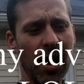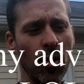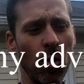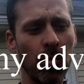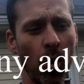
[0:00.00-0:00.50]

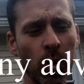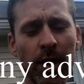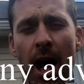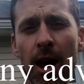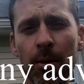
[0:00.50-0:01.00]
know broken
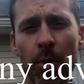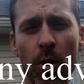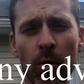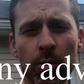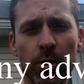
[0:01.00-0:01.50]

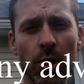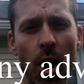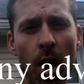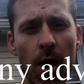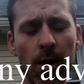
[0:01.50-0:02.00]
collarbones
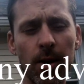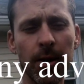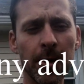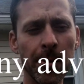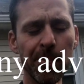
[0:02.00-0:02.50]
are
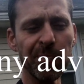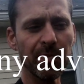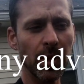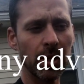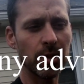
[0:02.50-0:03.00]

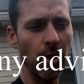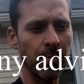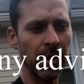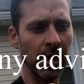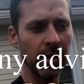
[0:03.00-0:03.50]

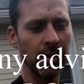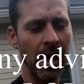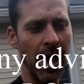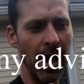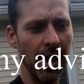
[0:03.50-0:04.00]
something
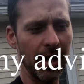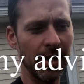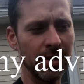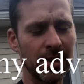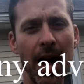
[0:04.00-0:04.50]
that
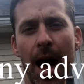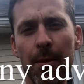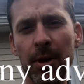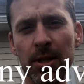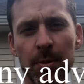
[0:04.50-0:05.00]
is
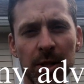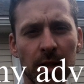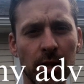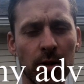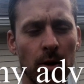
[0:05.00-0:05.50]
common,
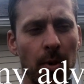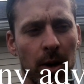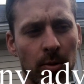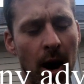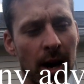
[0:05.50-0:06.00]
especially in dirt
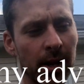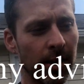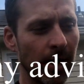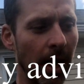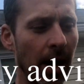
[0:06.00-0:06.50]
bike riding,
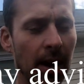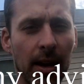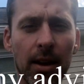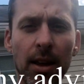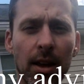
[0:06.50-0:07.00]

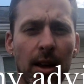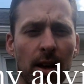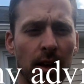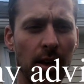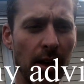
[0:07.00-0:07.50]
and
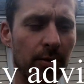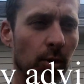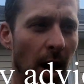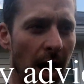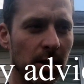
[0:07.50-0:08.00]
if you
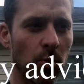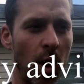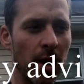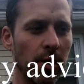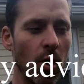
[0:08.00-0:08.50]
guys
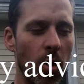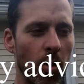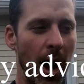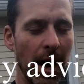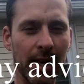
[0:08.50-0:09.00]
want to know
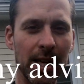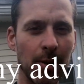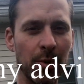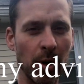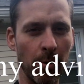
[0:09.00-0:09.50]
how to
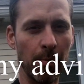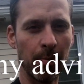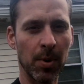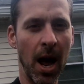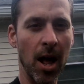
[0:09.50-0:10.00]
keep your
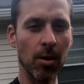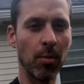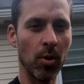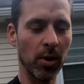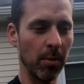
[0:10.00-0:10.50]

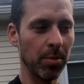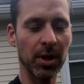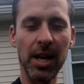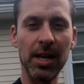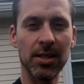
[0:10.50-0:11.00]
collarbone in
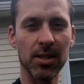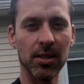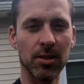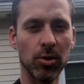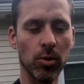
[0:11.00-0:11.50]

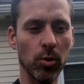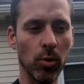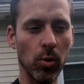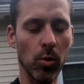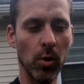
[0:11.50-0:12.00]
place
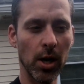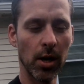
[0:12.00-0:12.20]
to